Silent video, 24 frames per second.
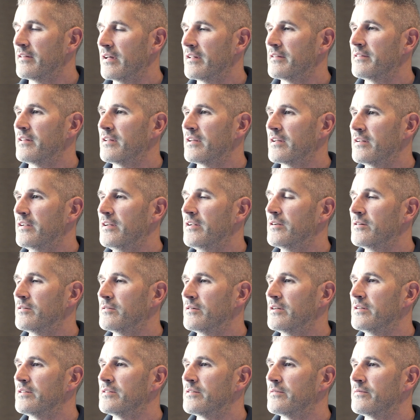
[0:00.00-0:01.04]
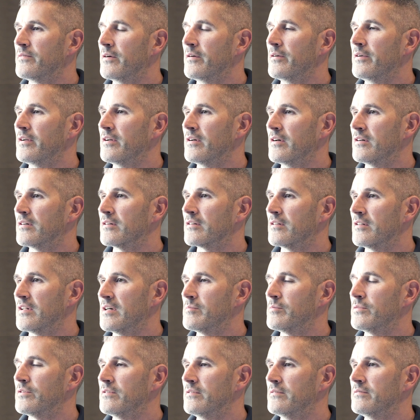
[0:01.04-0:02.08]
I think Inedo is a very
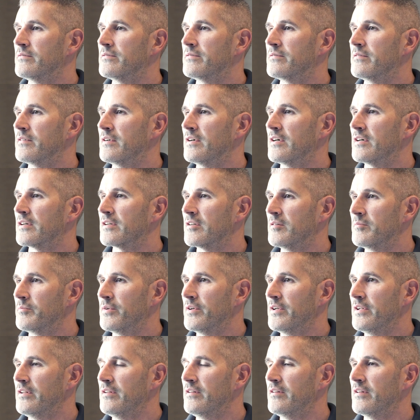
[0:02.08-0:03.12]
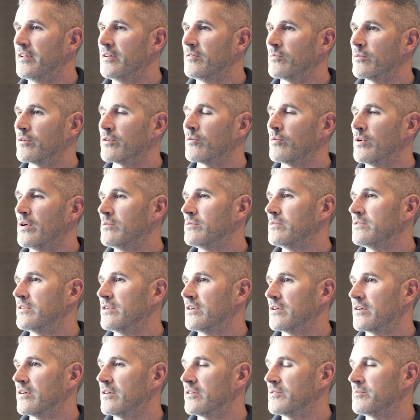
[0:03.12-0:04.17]
collaborative company. They work well with
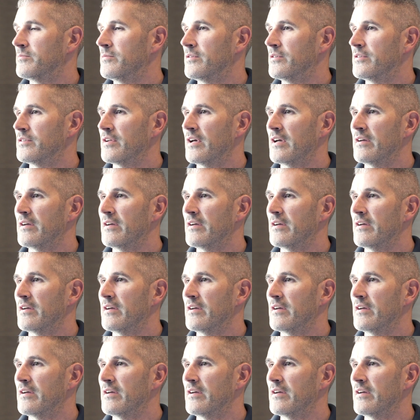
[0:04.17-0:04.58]
their customers.